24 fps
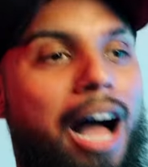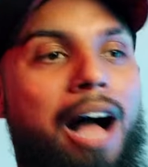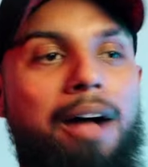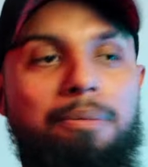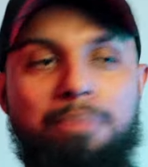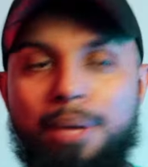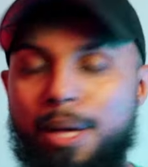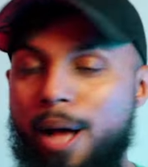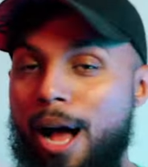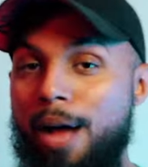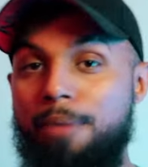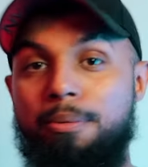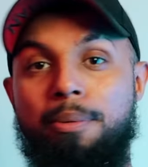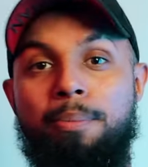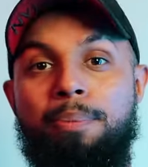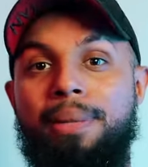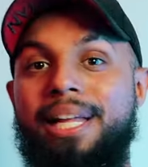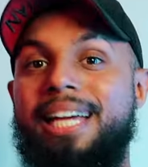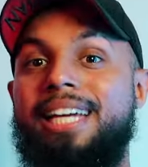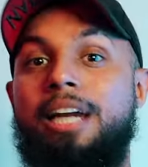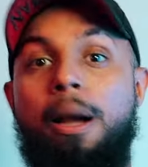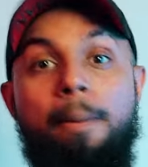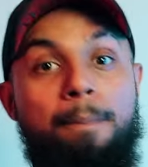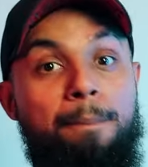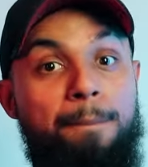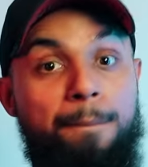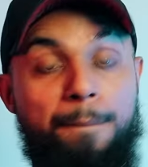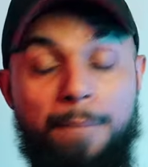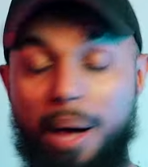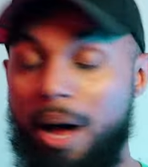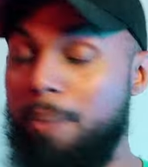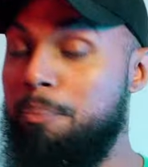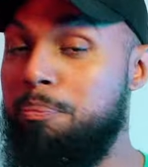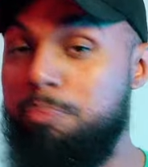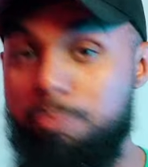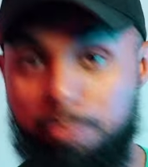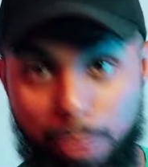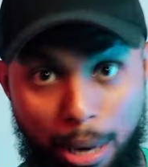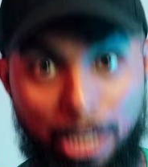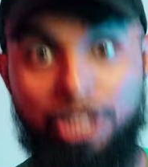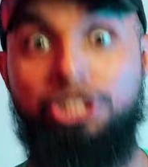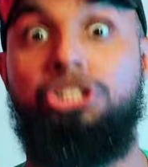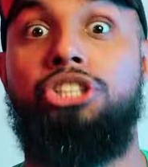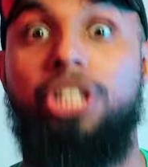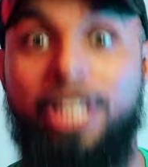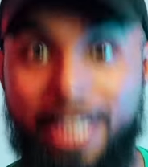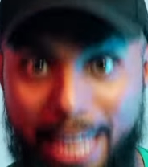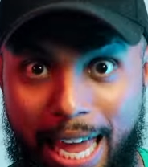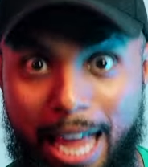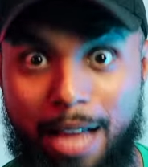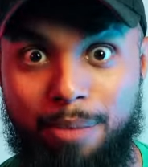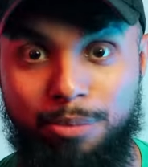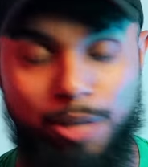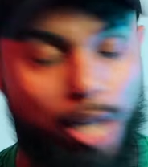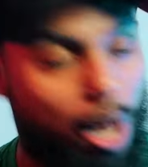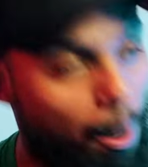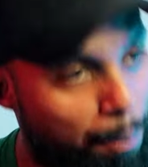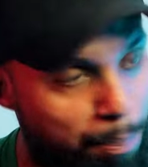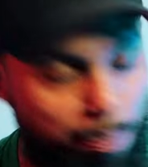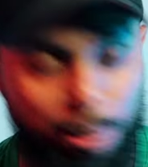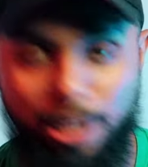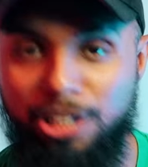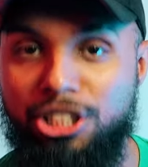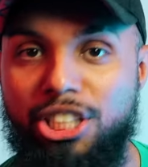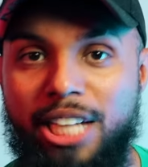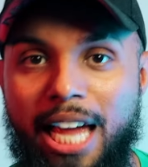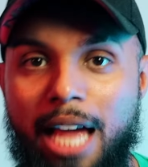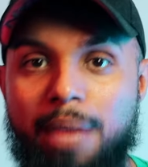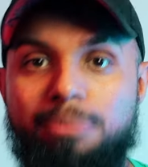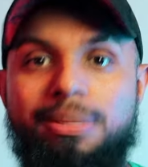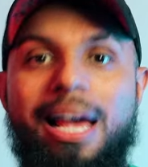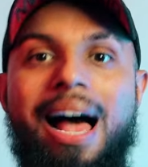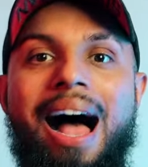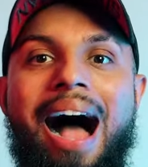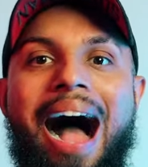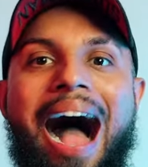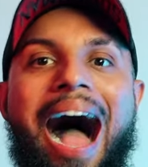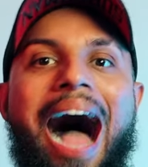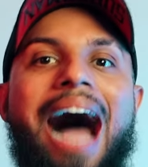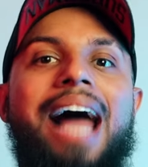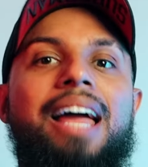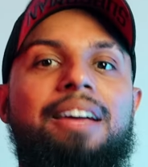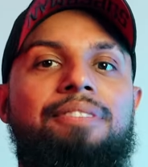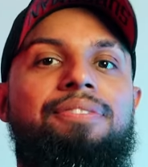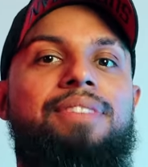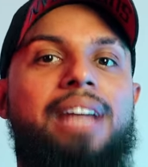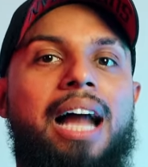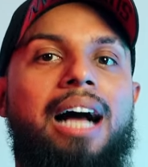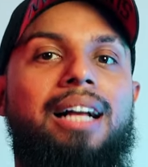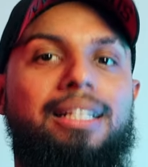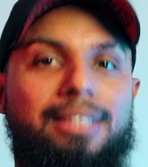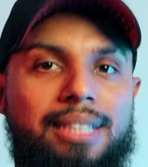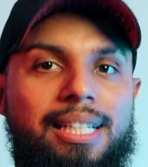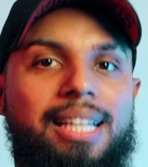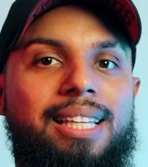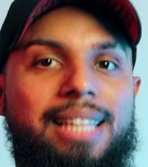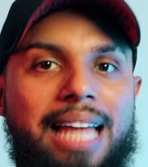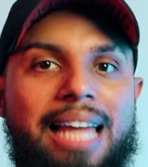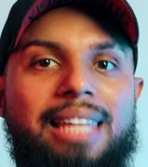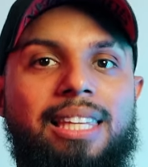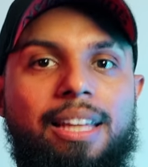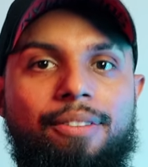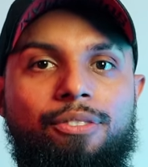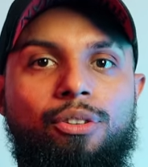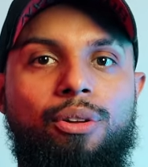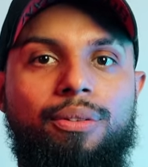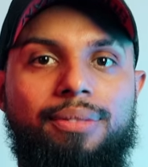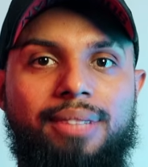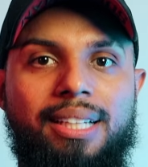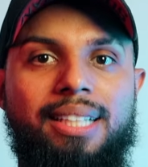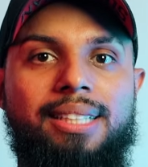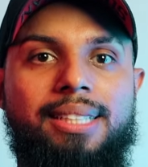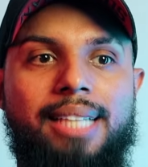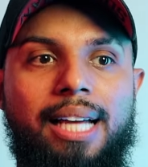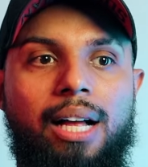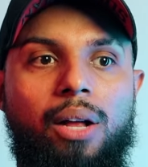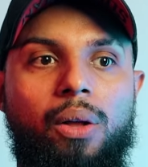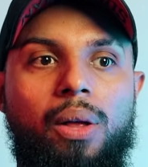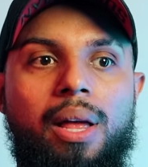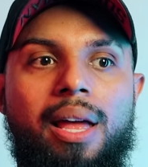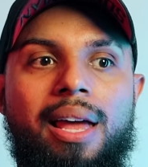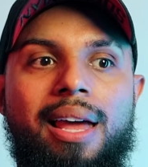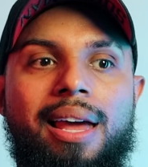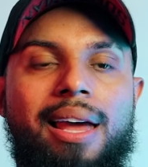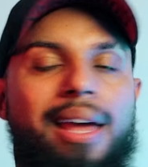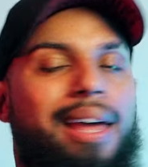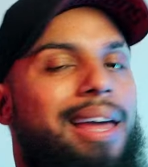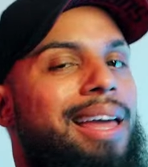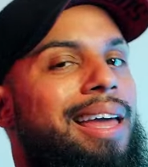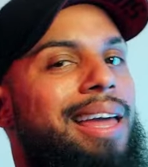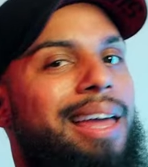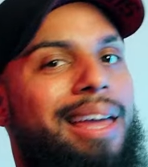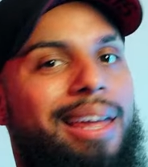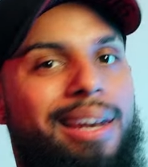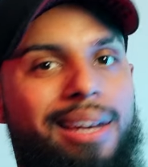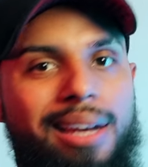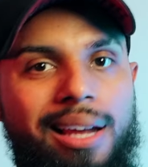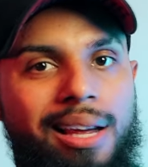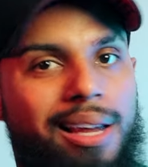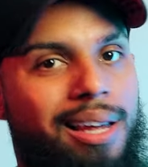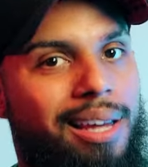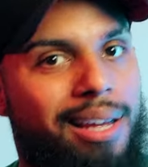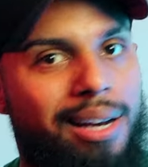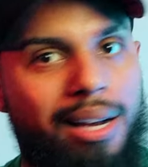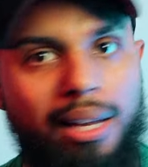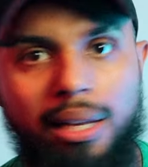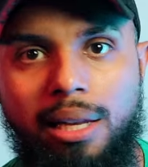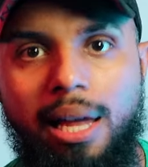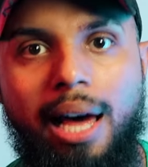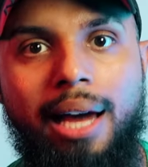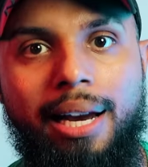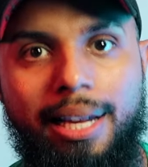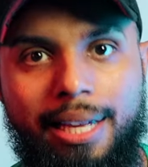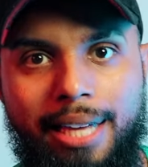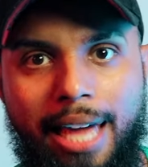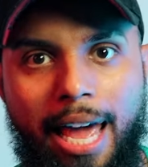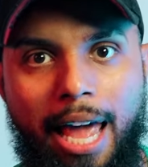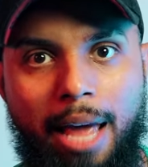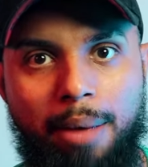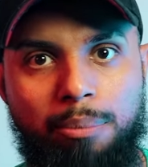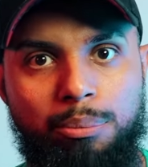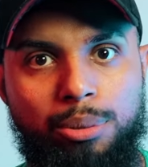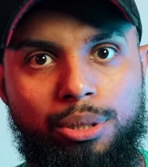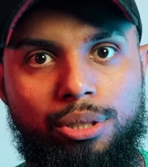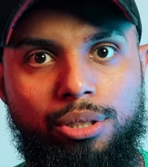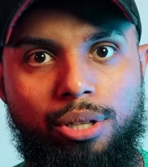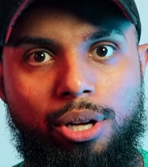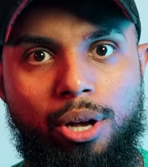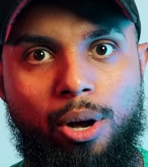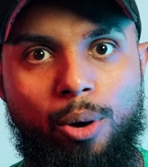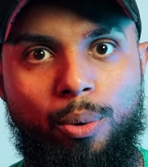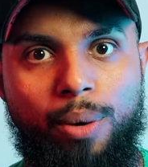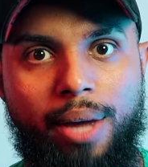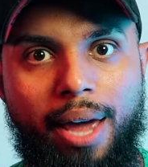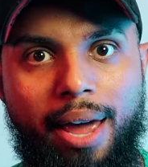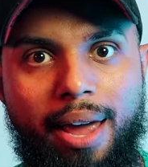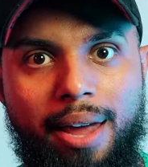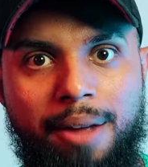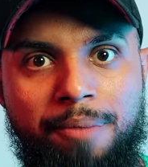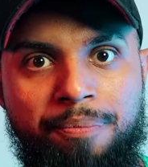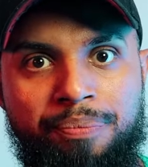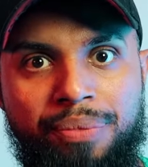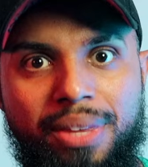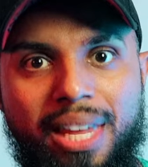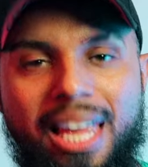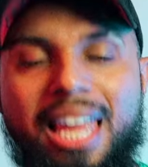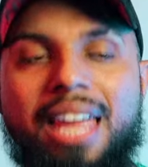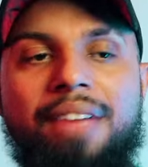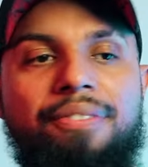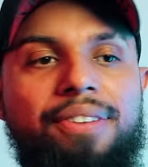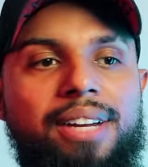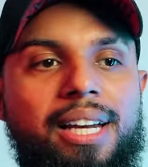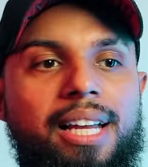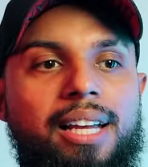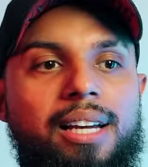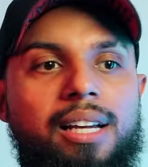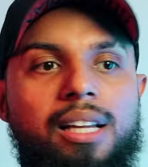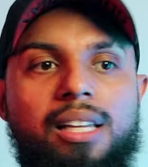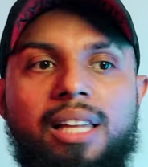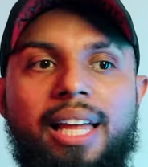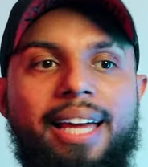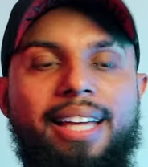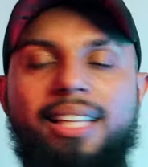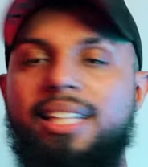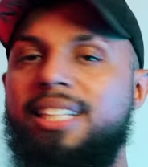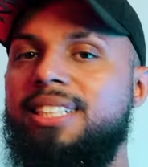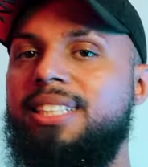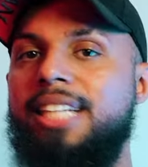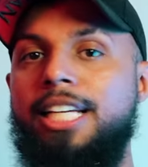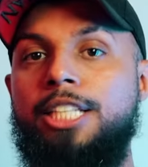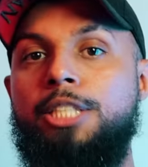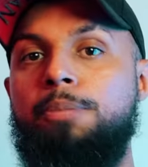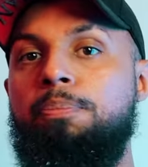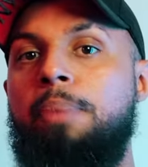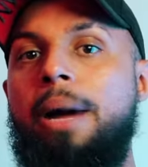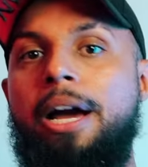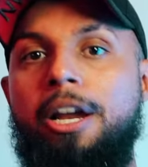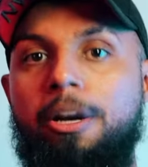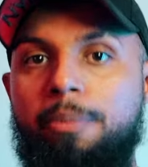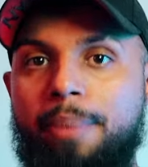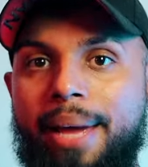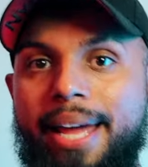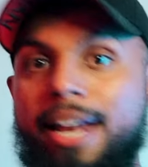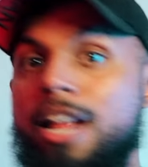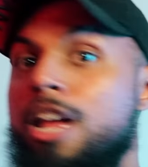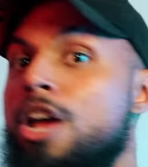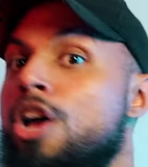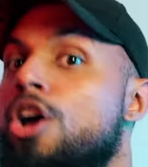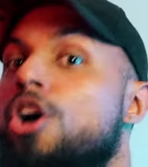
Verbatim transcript: I've, I've been playing a, a bunch of games, a bunch of games. I have not seen that level of detail in, in a lot of games, okay? Even in, like, let's say Spider Man.